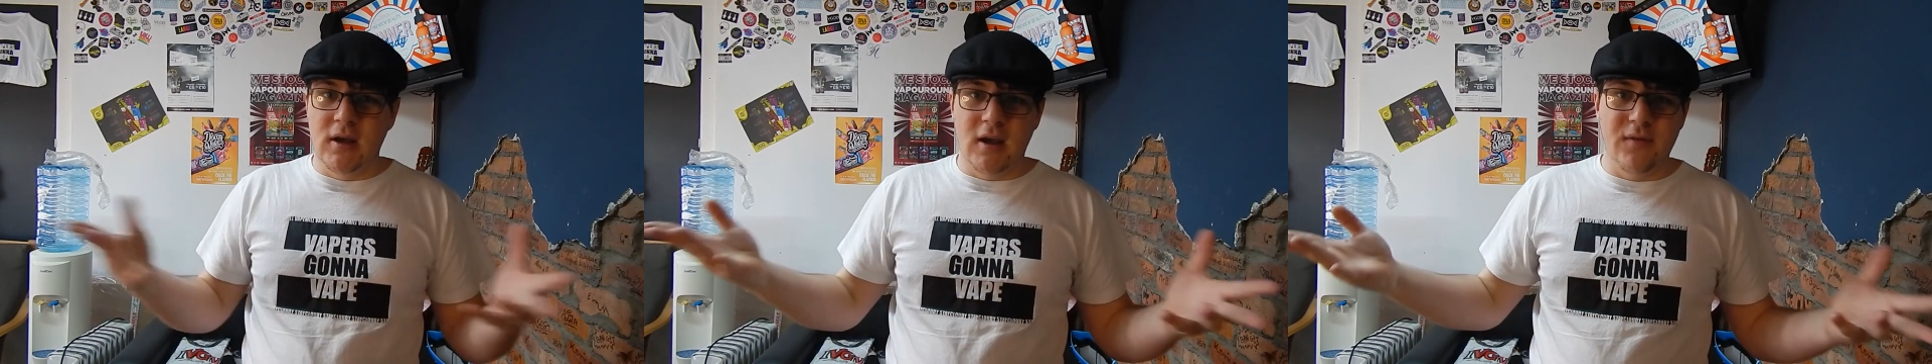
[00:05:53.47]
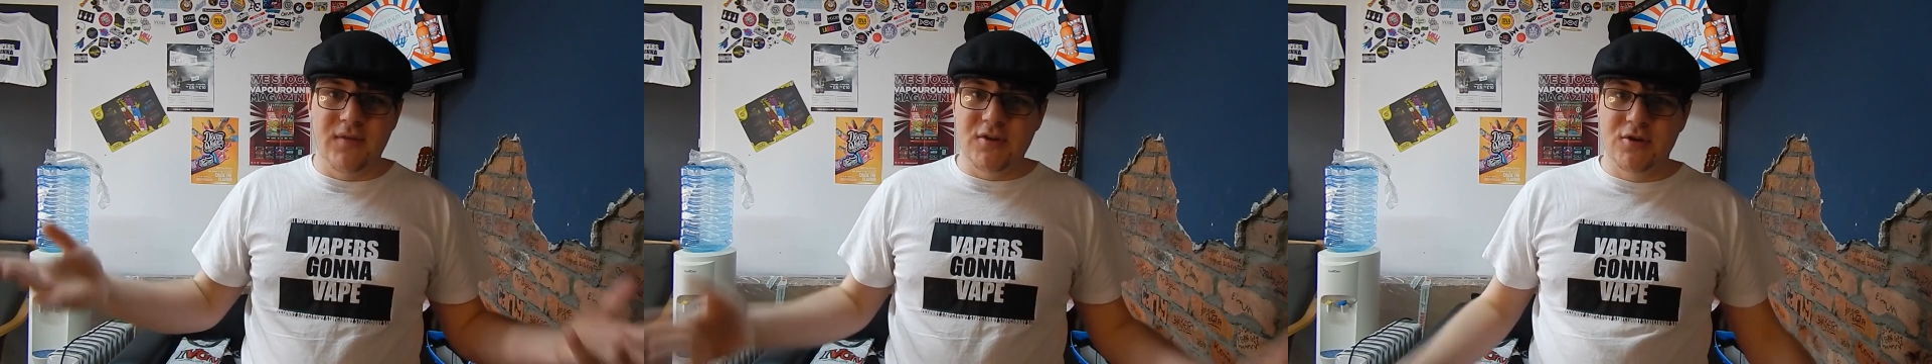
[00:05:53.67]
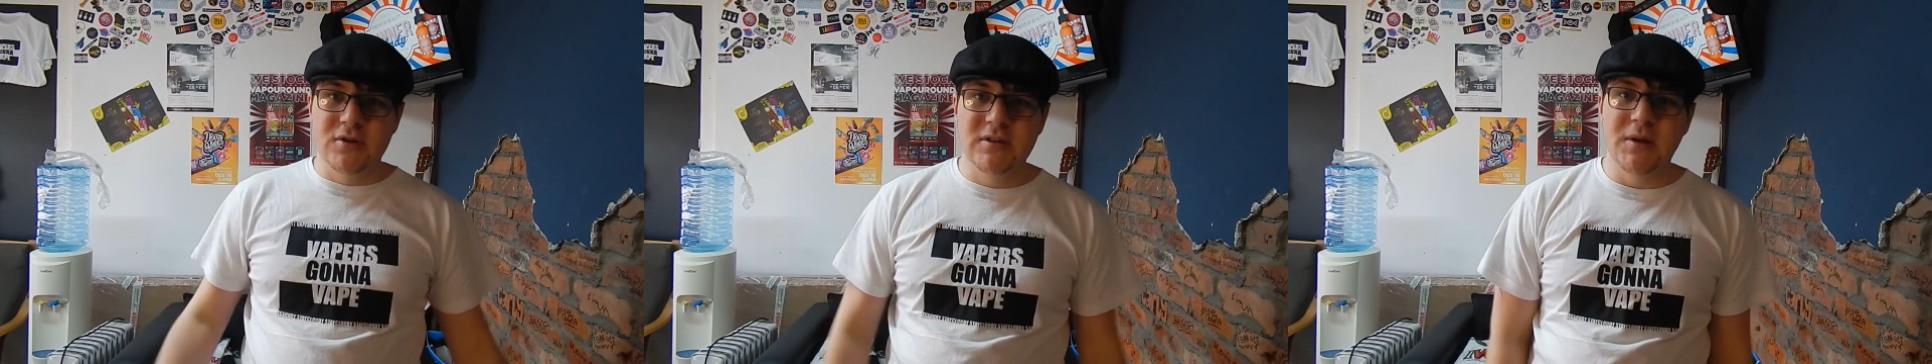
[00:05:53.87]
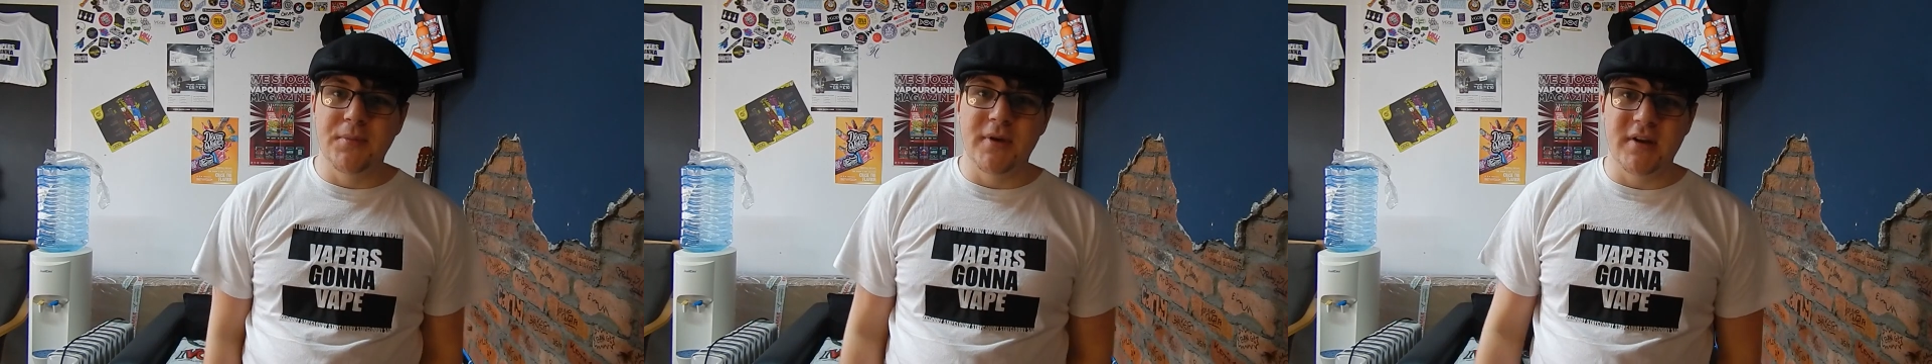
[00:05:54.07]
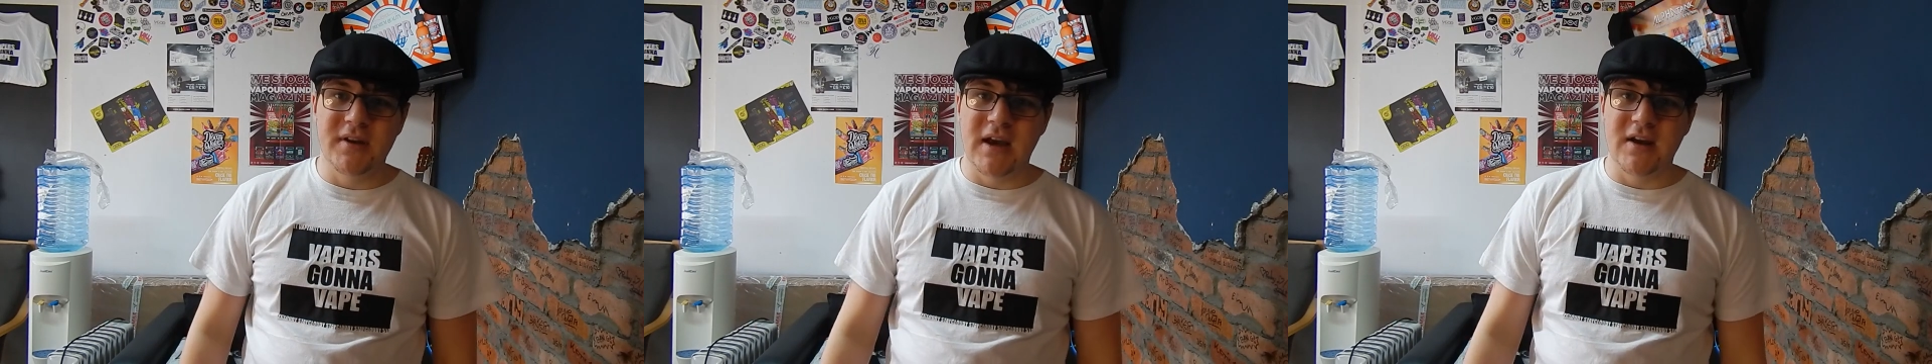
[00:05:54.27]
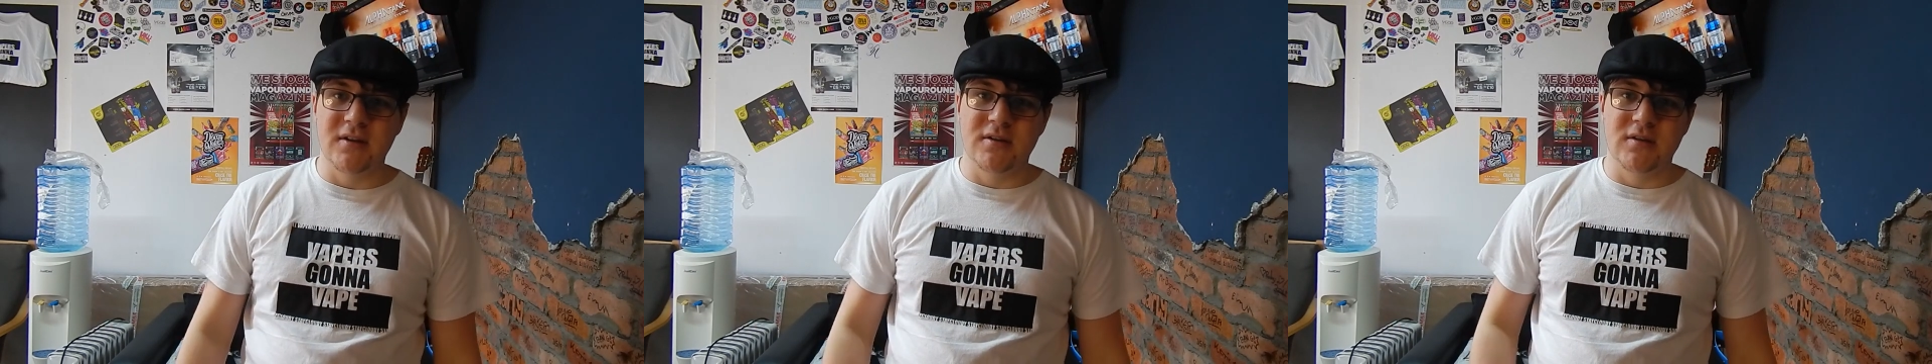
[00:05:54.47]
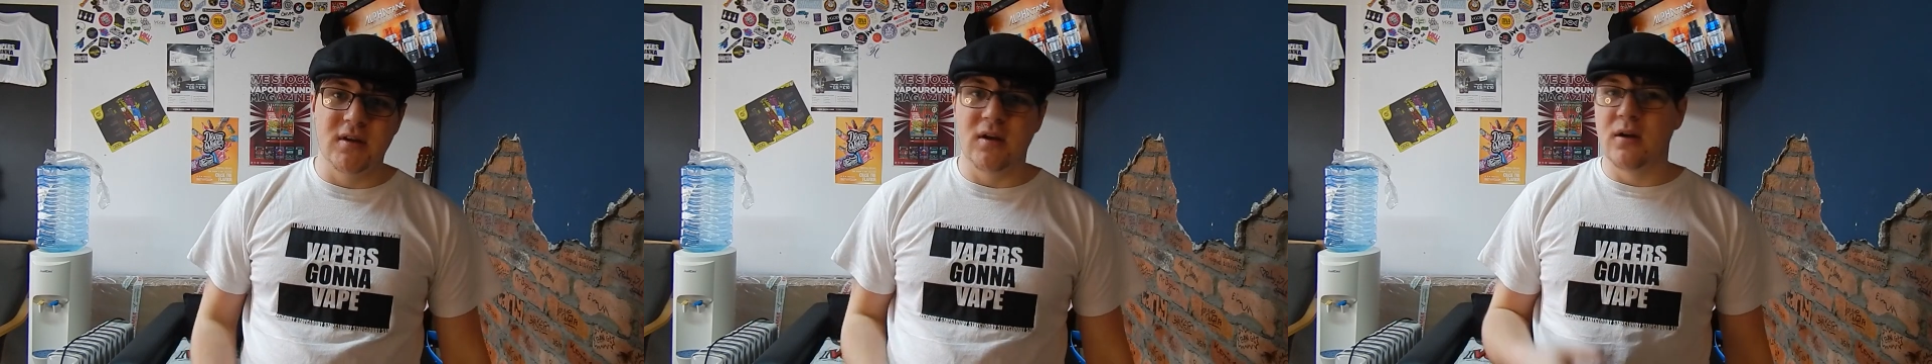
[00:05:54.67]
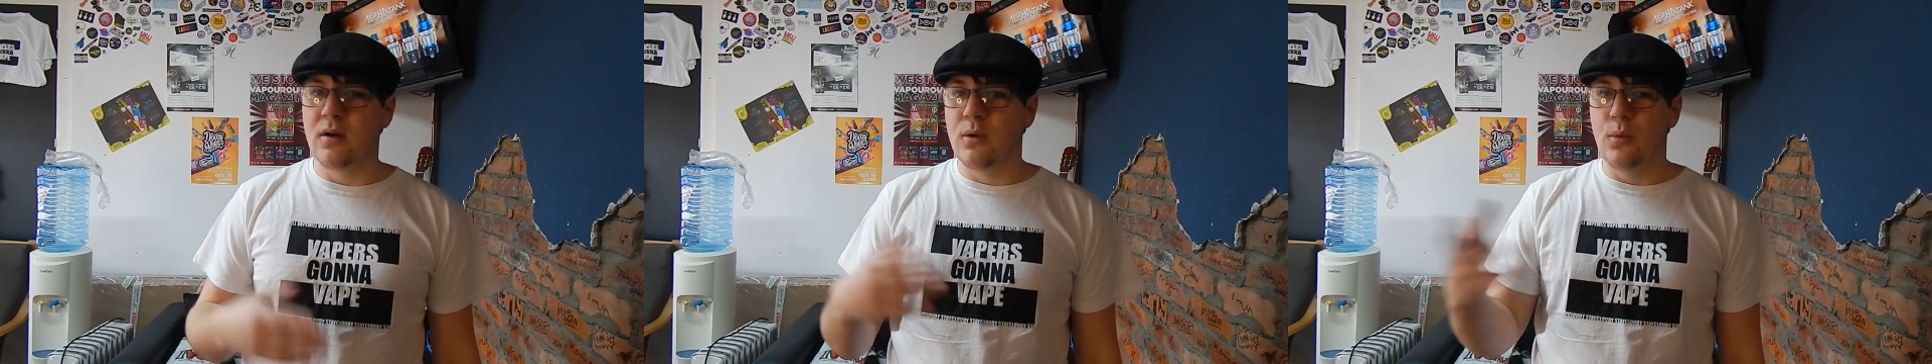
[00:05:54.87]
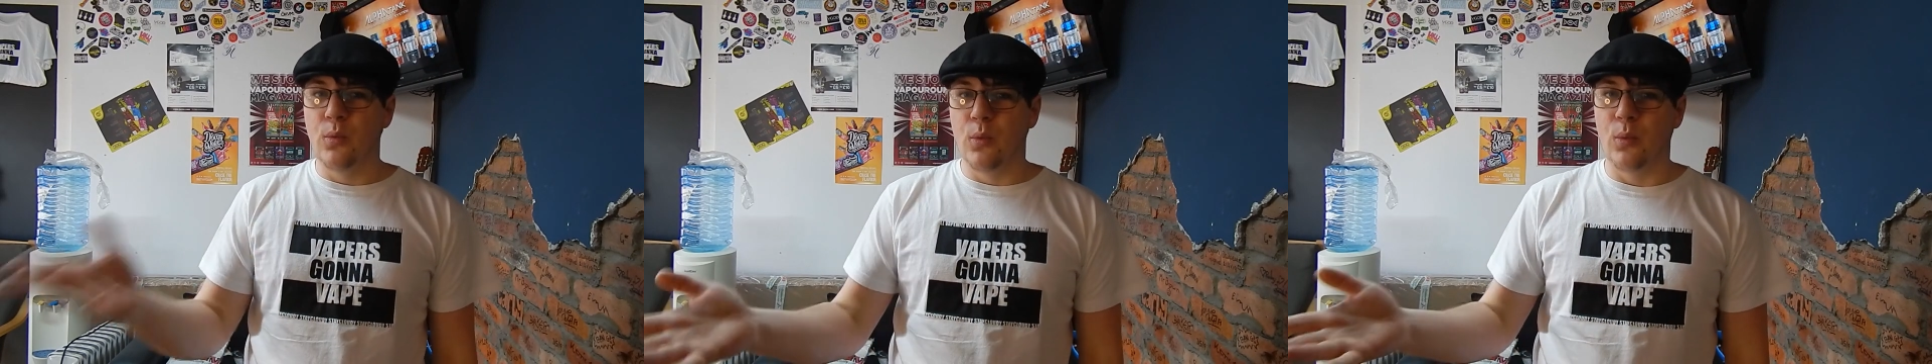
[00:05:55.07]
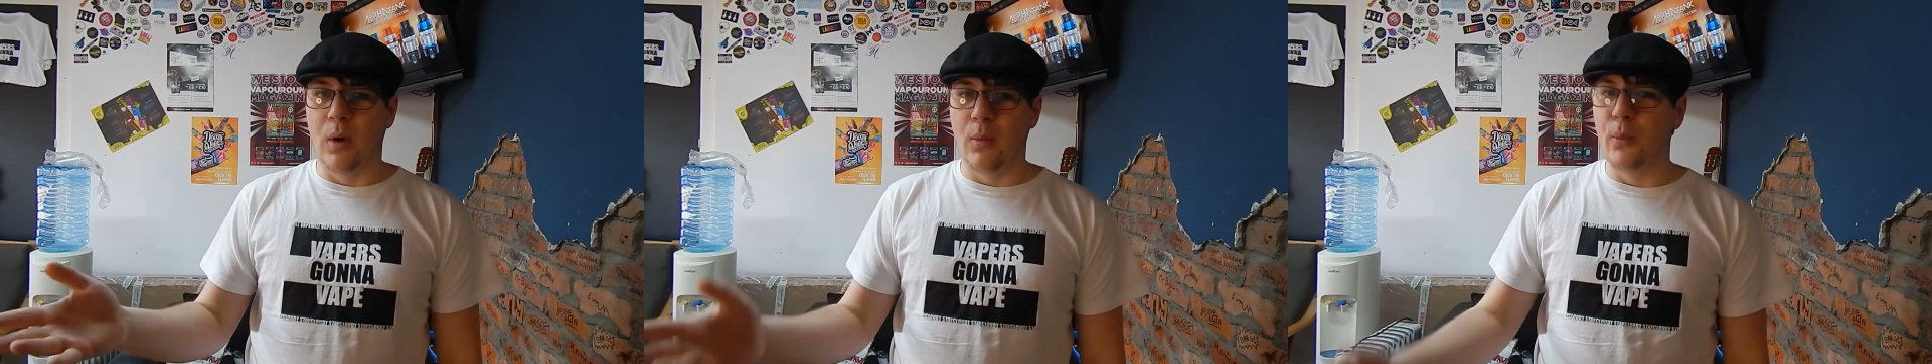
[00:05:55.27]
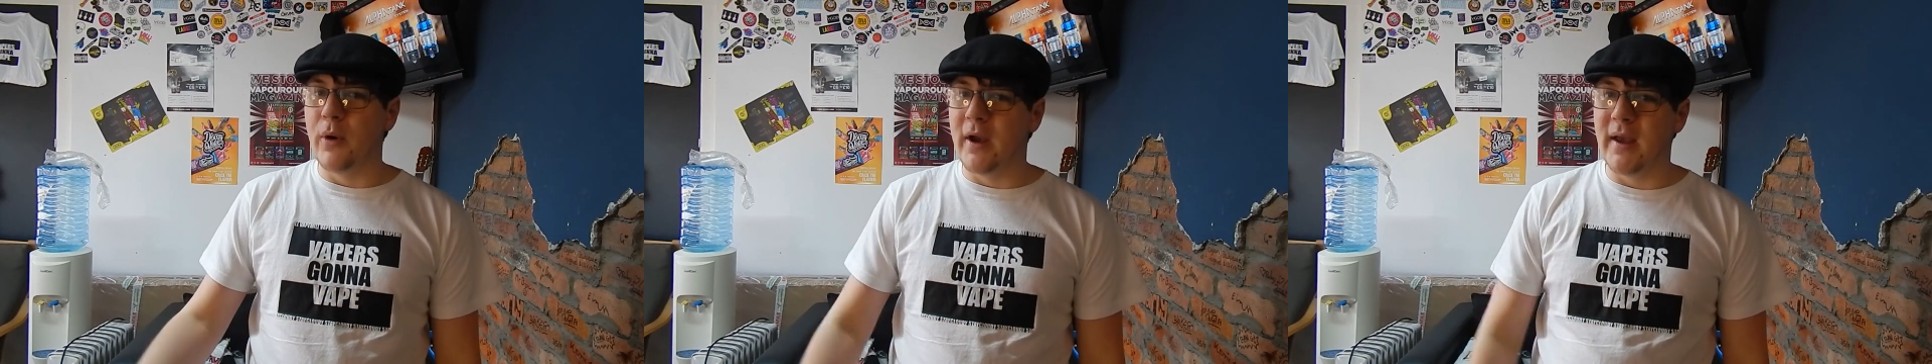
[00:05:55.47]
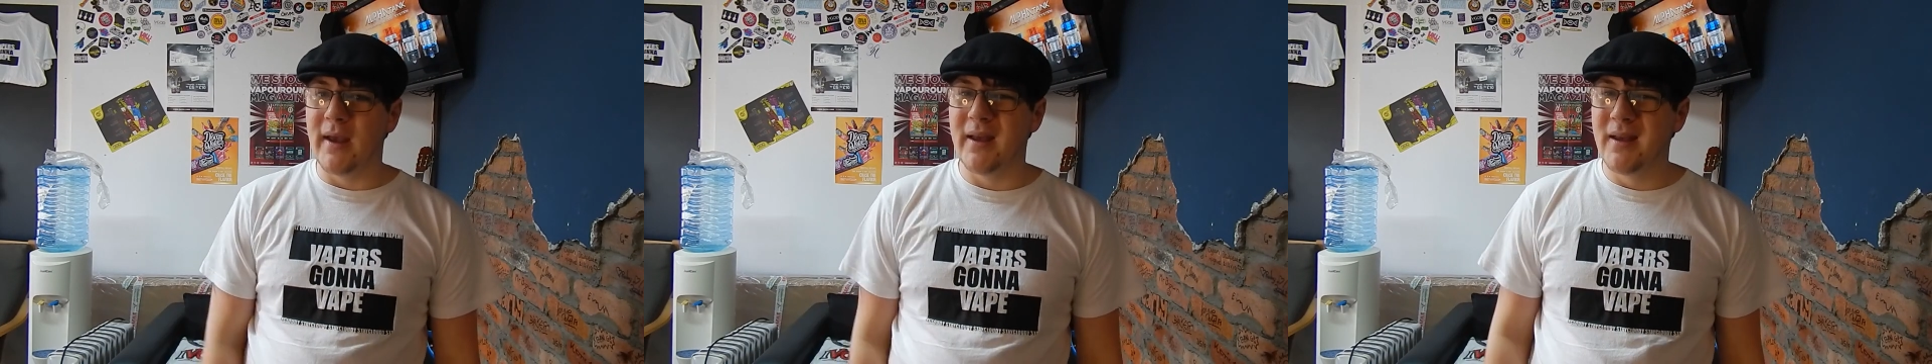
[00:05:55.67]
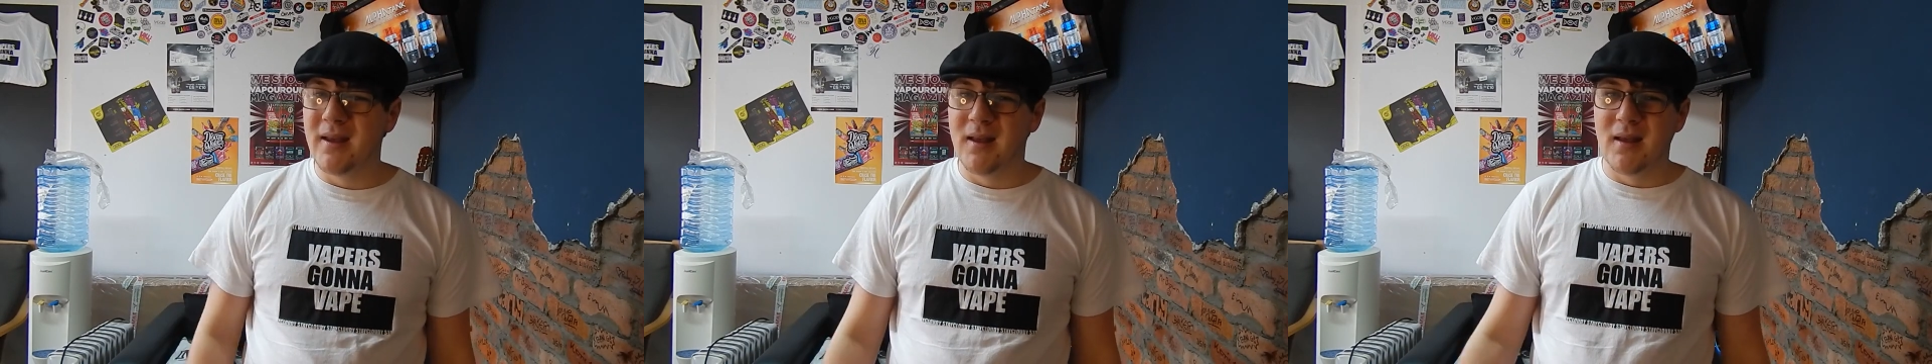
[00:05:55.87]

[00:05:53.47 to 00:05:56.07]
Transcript: If it's just limited down to one way